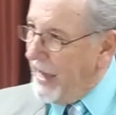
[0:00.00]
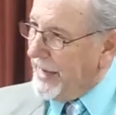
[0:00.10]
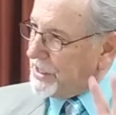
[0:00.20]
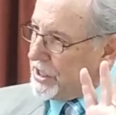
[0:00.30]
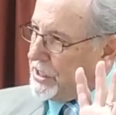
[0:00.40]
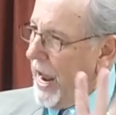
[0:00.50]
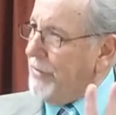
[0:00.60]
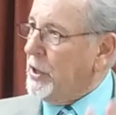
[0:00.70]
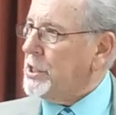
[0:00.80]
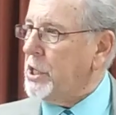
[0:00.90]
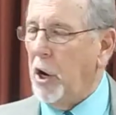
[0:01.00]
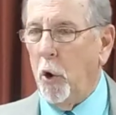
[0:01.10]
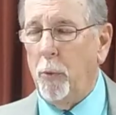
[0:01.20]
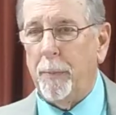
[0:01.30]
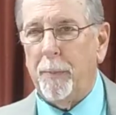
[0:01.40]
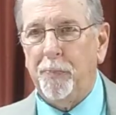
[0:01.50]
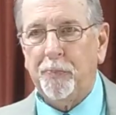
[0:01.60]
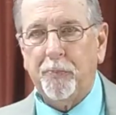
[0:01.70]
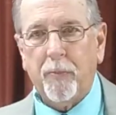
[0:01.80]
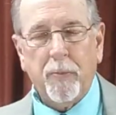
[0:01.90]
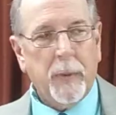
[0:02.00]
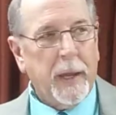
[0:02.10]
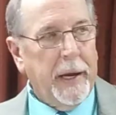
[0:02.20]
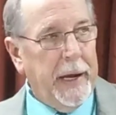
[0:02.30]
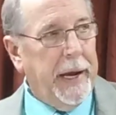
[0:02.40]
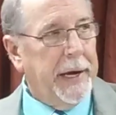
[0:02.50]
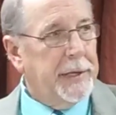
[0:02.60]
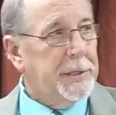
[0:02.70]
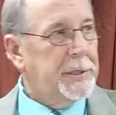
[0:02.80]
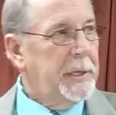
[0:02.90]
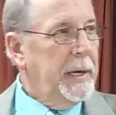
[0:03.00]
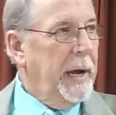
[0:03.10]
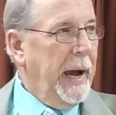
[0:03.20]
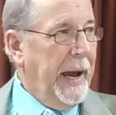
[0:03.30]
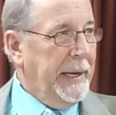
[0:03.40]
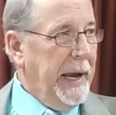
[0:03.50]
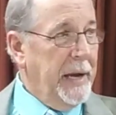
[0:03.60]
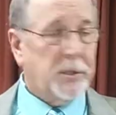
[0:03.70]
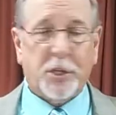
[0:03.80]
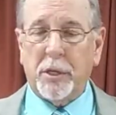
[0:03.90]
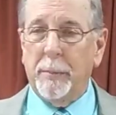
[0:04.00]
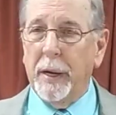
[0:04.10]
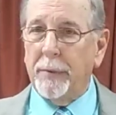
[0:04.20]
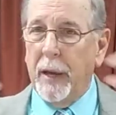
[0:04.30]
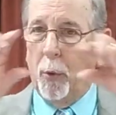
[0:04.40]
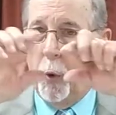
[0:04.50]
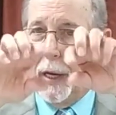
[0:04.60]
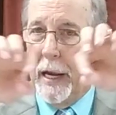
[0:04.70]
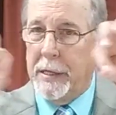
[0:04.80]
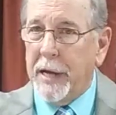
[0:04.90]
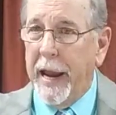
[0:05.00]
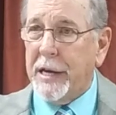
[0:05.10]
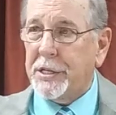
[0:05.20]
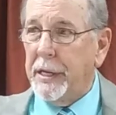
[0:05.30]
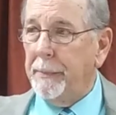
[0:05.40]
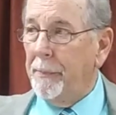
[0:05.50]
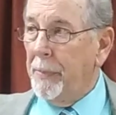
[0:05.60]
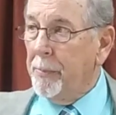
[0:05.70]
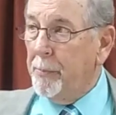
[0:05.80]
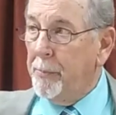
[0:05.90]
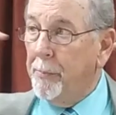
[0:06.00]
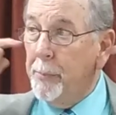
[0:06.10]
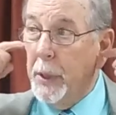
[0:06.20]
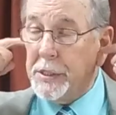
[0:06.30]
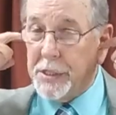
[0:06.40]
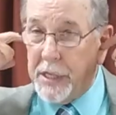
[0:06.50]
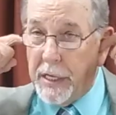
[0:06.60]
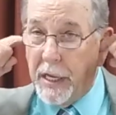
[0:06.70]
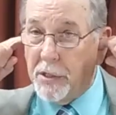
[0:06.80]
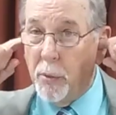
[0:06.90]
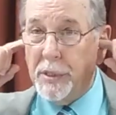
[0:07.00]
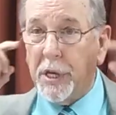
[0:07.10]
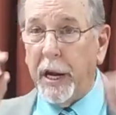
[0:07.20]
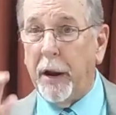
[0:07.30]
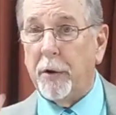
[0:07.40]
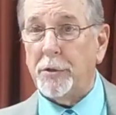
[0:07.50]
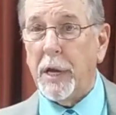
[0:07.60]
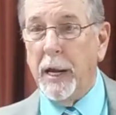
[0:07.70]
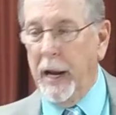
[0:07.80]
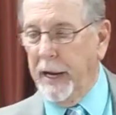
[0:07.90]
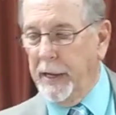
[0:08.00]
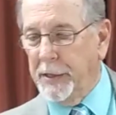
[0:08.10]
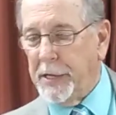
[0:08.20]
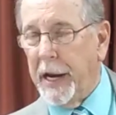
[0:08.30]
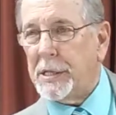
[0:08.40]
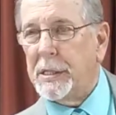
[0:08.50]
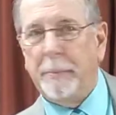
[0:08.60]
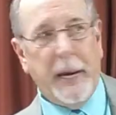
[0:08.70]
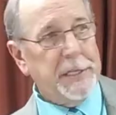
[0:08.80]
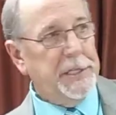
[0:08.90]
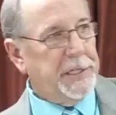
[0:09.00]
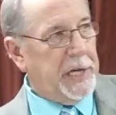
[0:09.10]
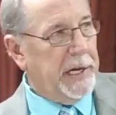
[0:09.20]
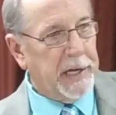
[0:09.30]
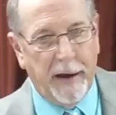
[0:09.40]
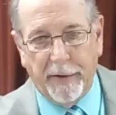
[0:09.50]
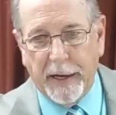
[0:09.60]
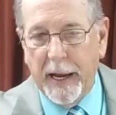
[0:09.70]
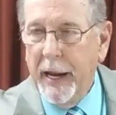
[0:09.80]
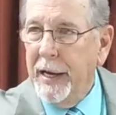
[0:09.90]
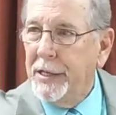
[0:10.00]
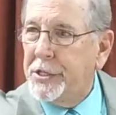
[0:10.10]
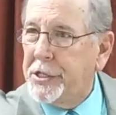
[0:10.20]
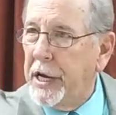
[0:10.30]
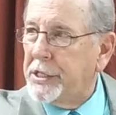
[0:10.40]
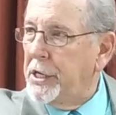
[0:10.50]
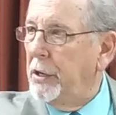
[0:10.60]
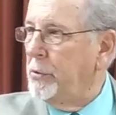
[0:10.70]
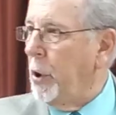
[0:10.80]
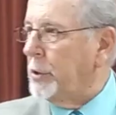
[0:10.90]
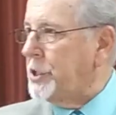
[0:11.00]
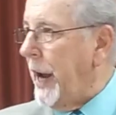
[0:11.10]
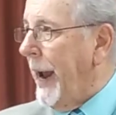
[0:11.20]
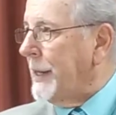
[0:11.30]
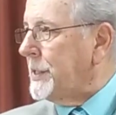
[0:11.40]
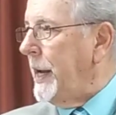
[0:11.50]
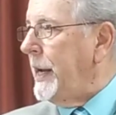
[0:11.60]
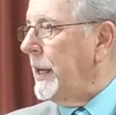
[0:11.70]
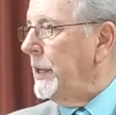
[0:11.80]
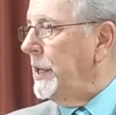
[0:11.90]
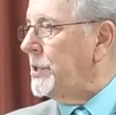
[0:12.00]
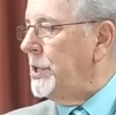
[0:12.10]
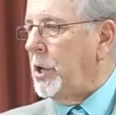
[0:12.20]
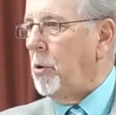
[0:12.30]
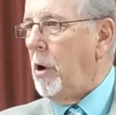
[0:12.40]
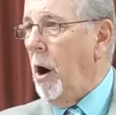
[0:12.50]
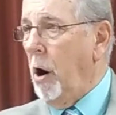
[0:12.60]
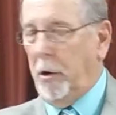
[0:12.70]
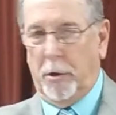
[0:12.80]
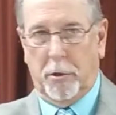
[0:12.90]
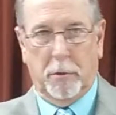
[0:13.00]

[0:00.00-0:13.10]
That stethoscope is an instrument that when he takes it, puts it into his ears, and then takes the business end of it and sticks it on your chest, he can listen to your heart.